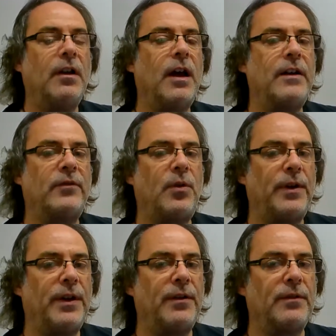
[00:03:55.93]
of
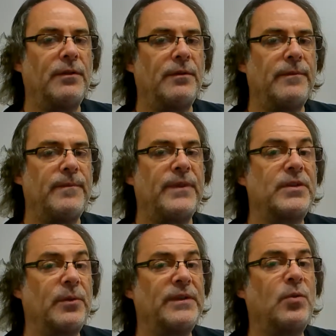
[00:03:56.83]
oil.
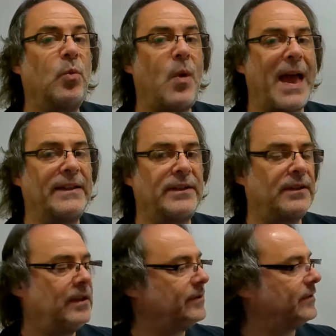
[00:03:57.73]
So it's wet.
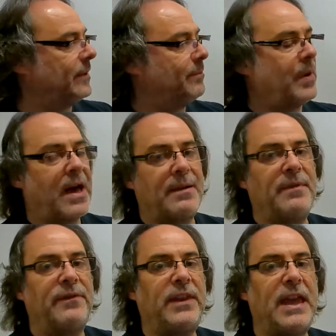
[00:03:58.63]
So the bottom
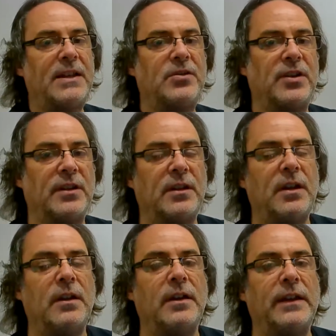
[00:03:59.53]
of the engine
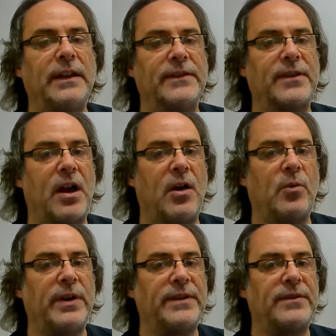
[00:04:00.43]
is
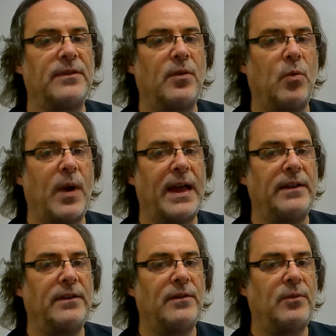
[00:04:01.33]
always wet
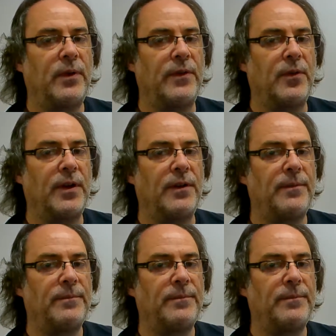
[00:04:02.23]
with oil.